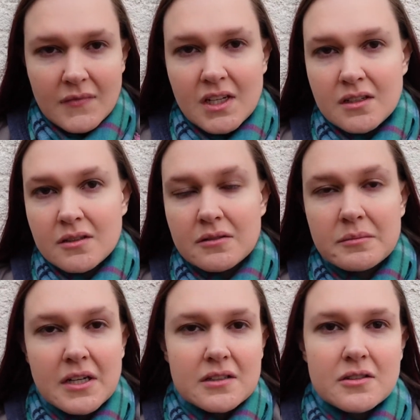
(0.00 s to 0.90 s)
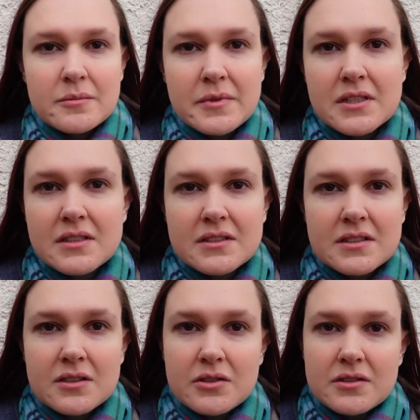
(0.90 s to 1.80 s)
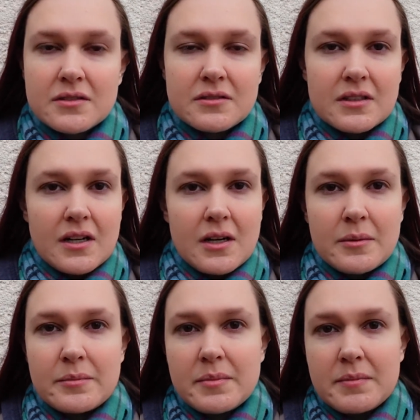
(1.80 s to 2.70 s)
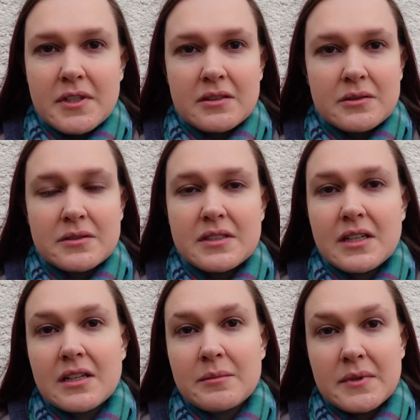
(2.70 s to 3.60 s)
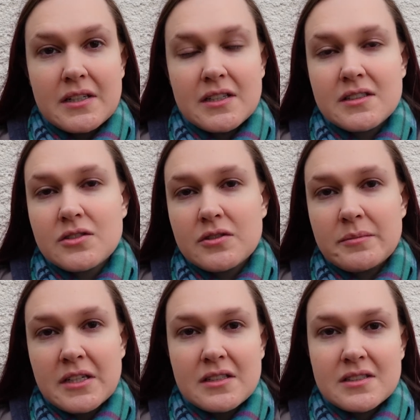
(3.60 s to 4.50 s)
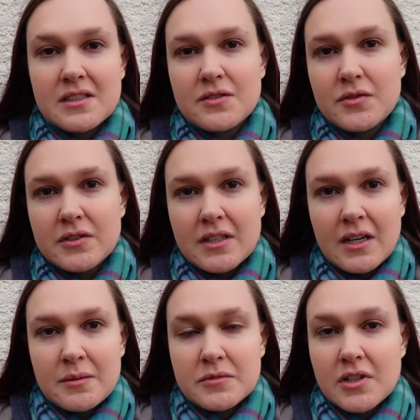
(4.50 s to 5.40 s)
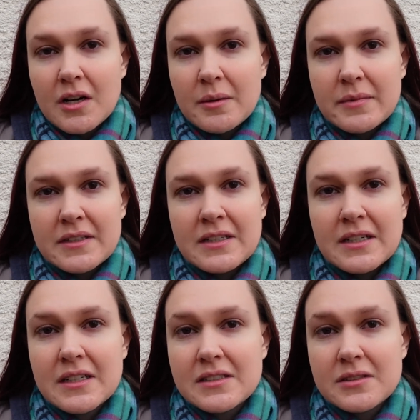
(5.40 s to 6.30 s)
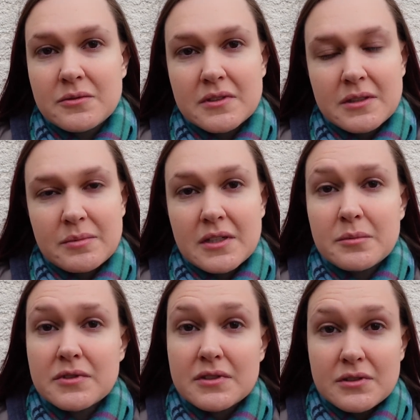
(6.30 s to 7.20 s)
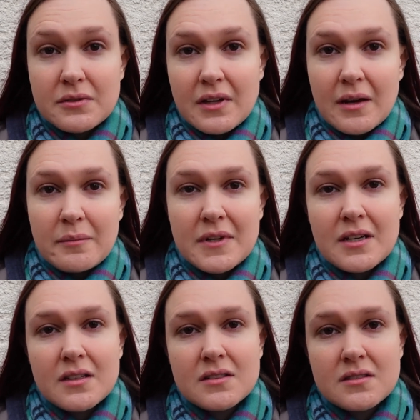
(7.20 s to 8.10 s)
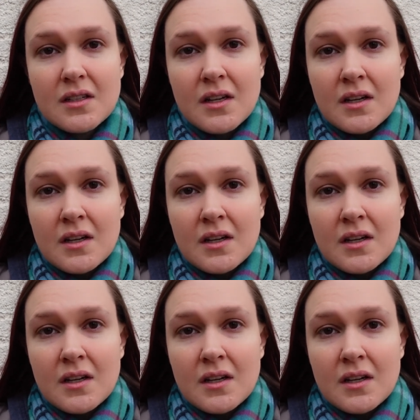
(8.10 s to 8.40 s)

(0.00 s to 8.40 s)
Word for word: you know, the medical bills, and also to help, you know, Stingin, because streaming is his full-time job and he hasn't really been able to do that because